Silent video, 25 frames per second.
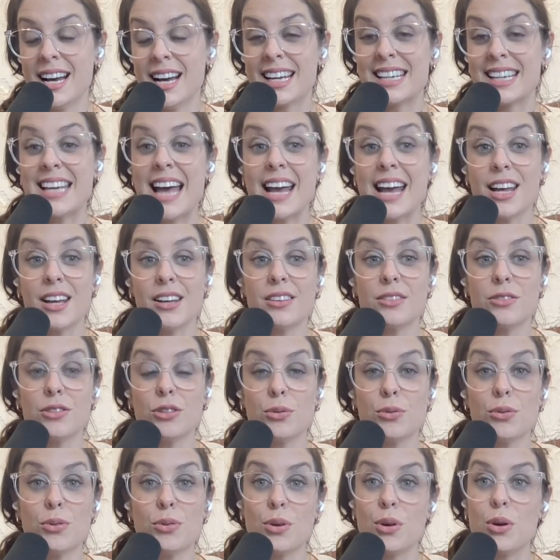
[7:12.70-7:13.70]
Getting
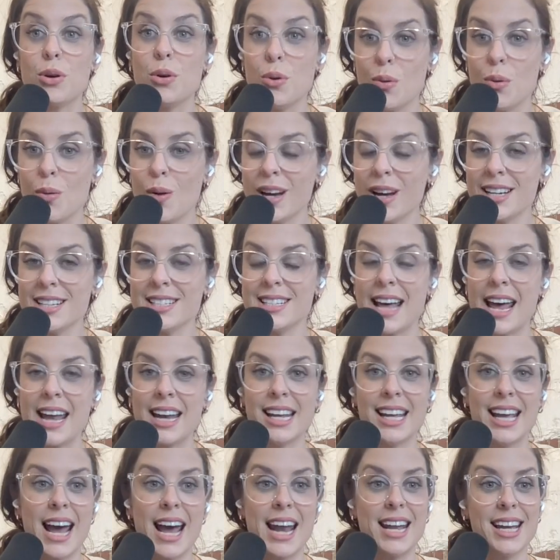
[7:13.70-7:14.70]
through the noise
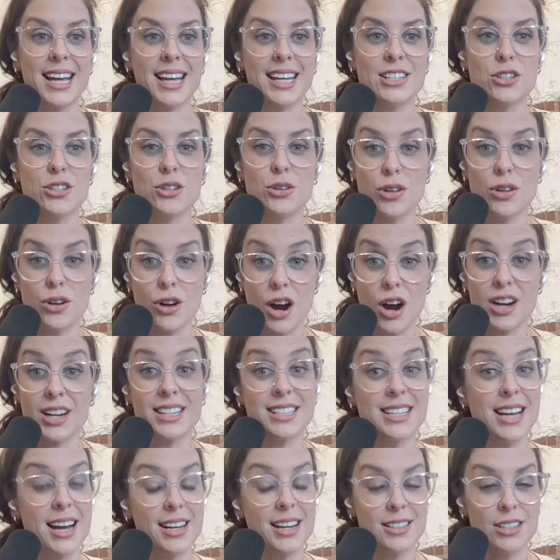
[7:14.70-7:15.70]
and getting to the
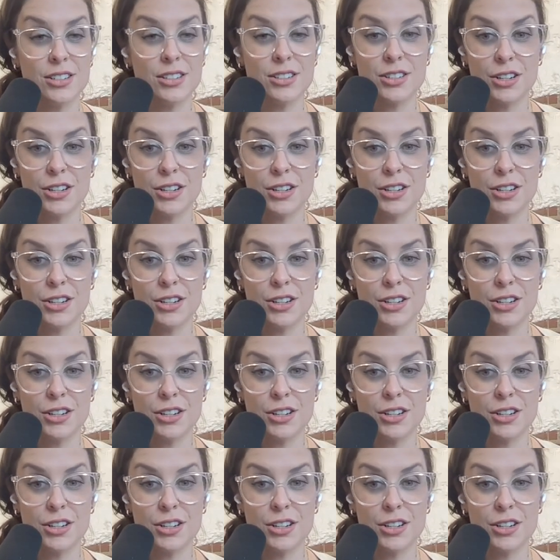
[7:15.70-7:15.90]
architect,